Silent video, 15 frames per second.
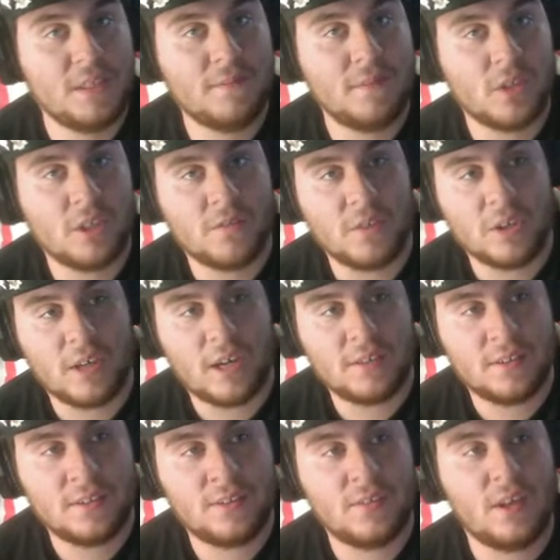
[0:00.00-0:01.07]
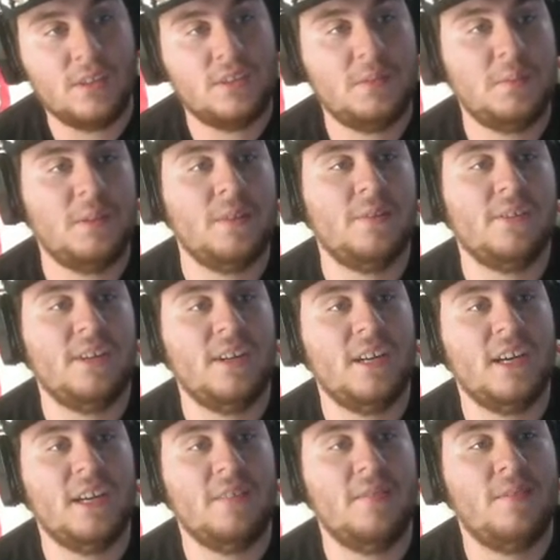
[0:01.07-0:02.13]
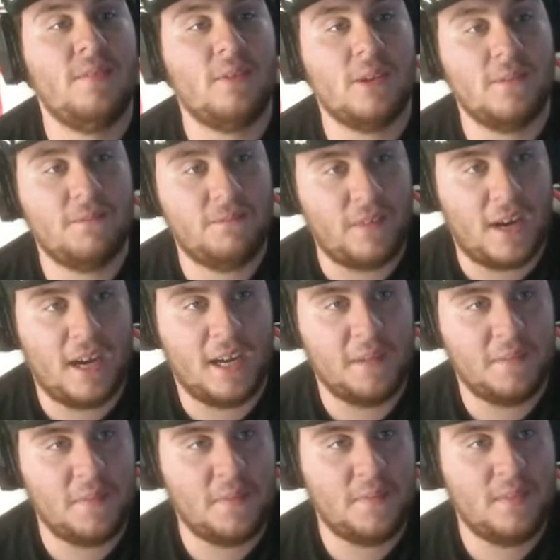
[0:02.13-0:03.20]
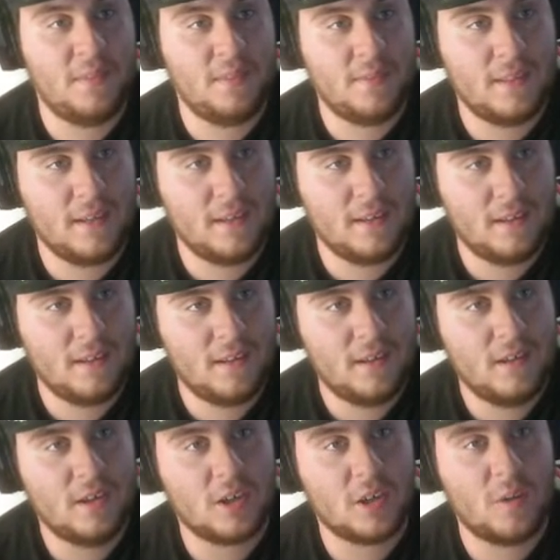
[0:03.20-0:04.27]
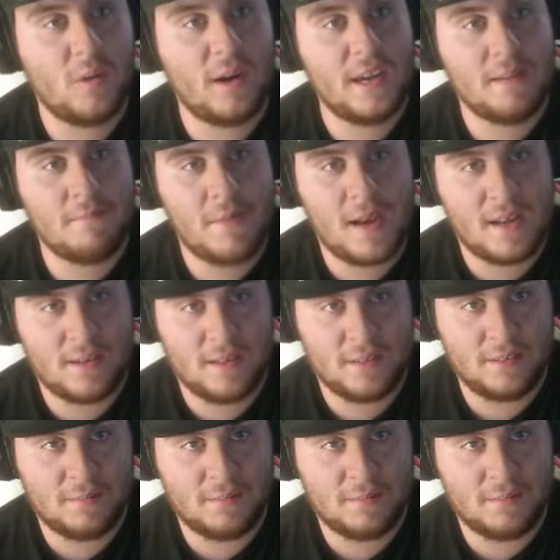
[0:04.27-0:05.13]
video for you guys. This is S C P thirty-nine thirty-five, the thing A Quiet Madness